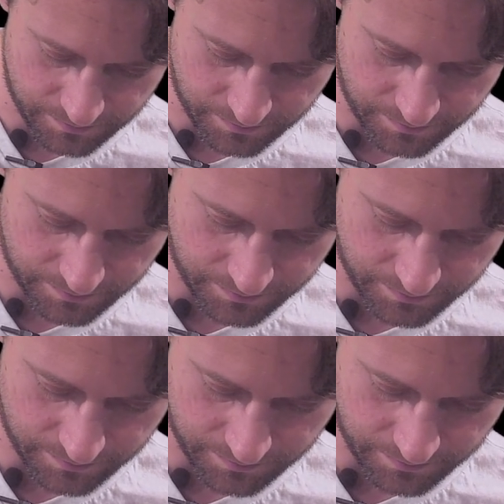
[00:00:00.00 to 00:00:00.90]

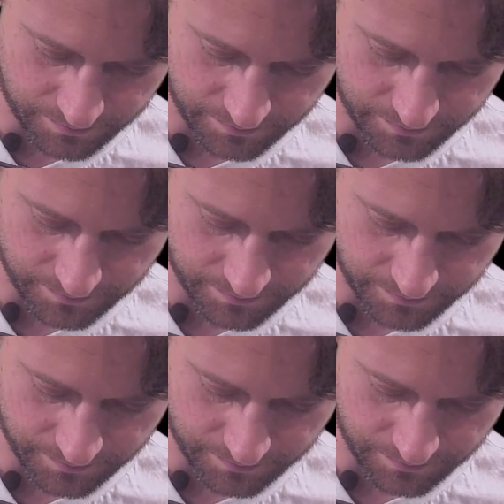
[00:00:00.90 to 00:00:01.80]

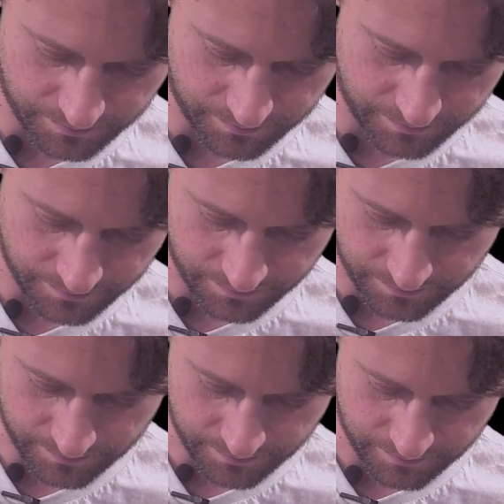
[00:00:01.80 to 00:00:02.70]

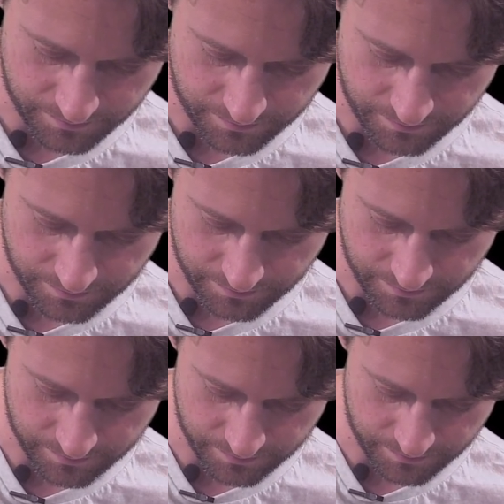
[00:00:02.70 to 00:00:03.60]

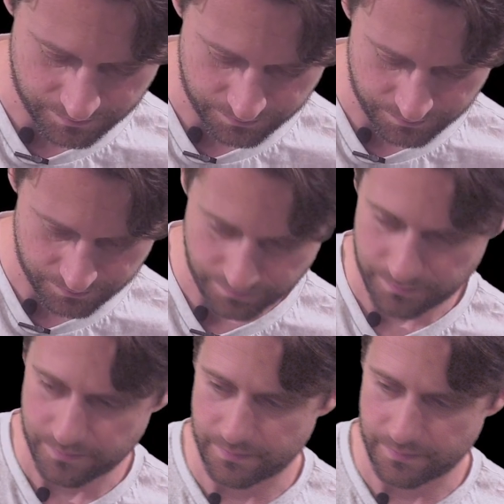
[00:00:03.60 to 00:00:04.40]
No one is speaking in this clip.